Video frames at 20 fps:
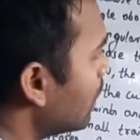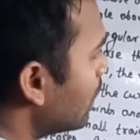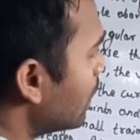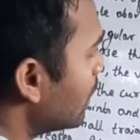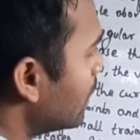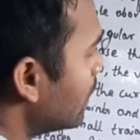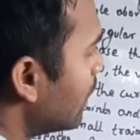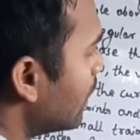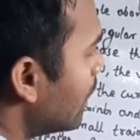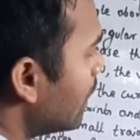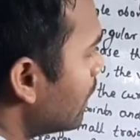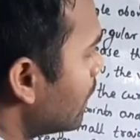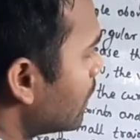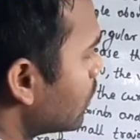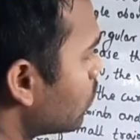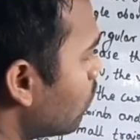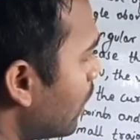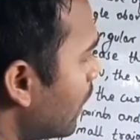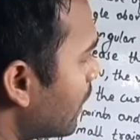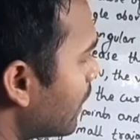Here is
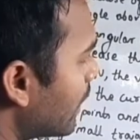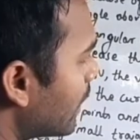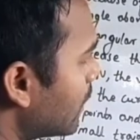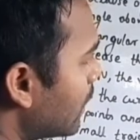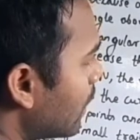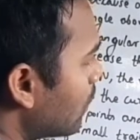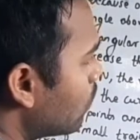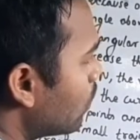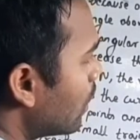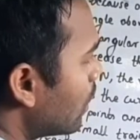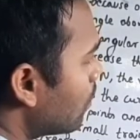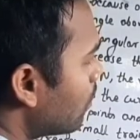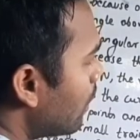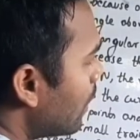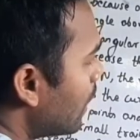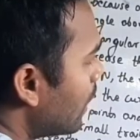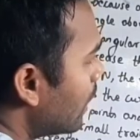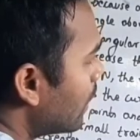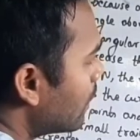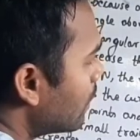one rectangular
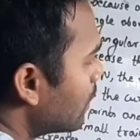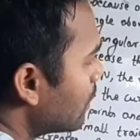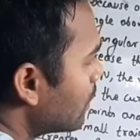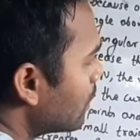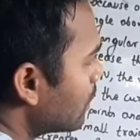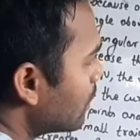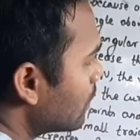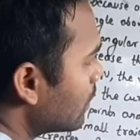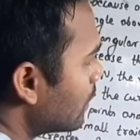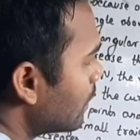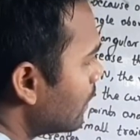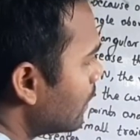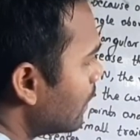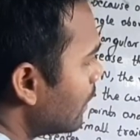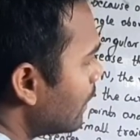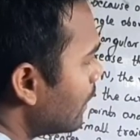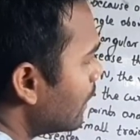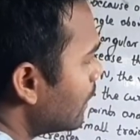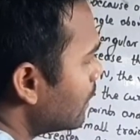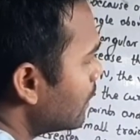bar.
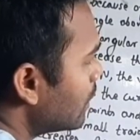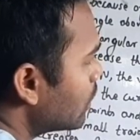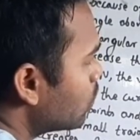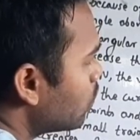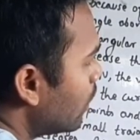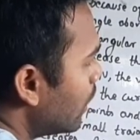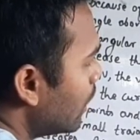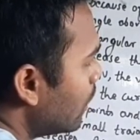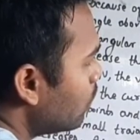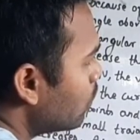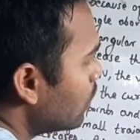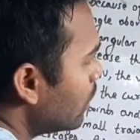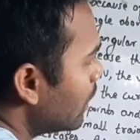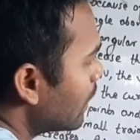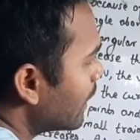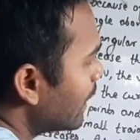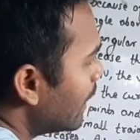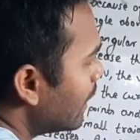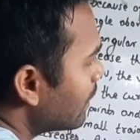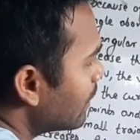In this way we
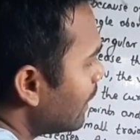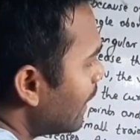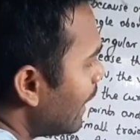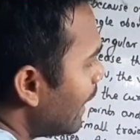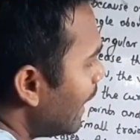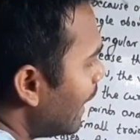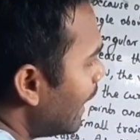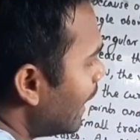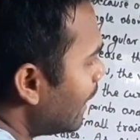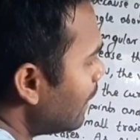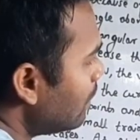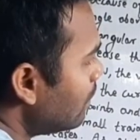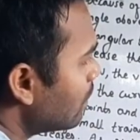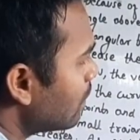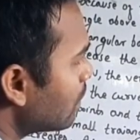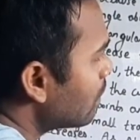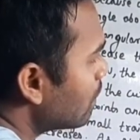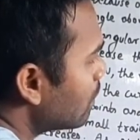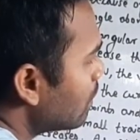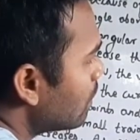will get the n
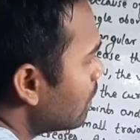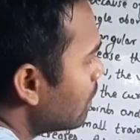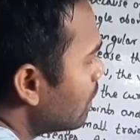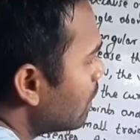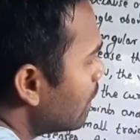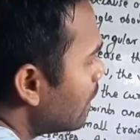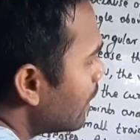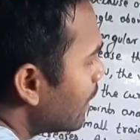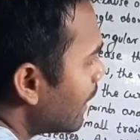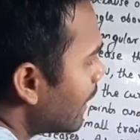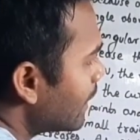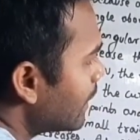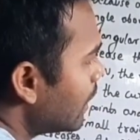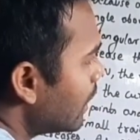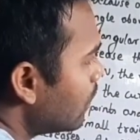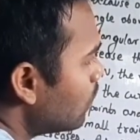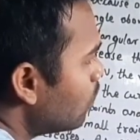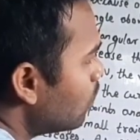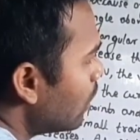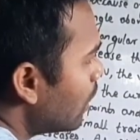
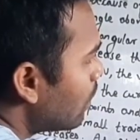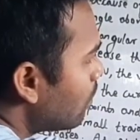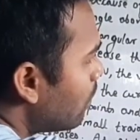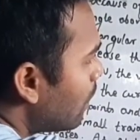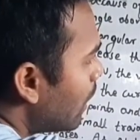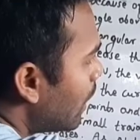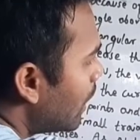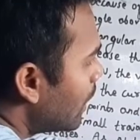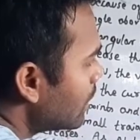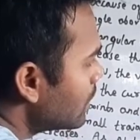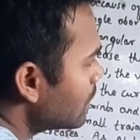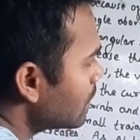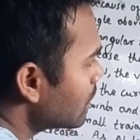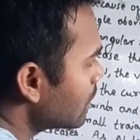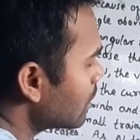rectangular bars,